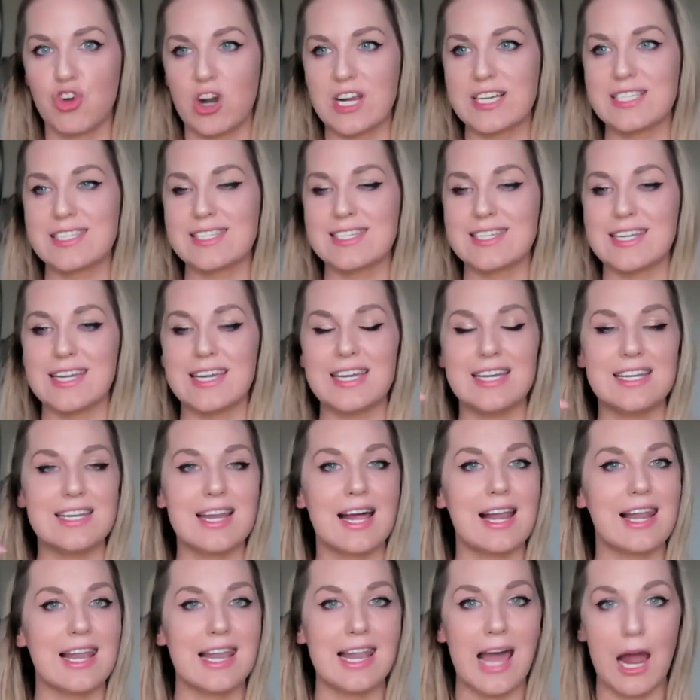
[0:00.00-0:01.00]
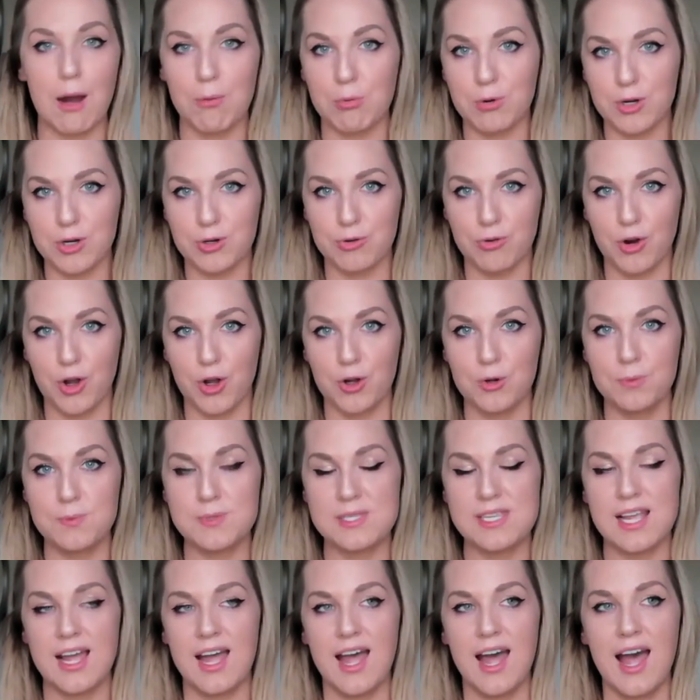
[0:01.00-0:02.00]
dressed in elaborate
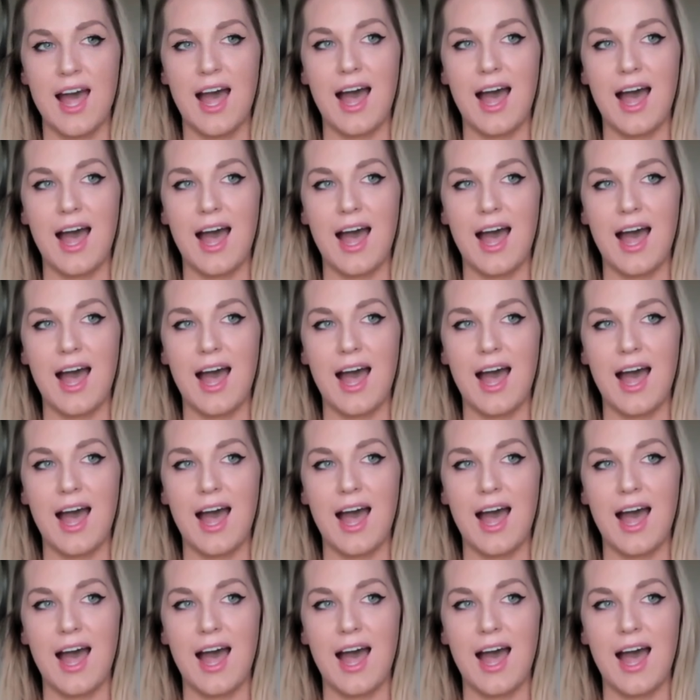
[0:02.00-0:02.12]
robes,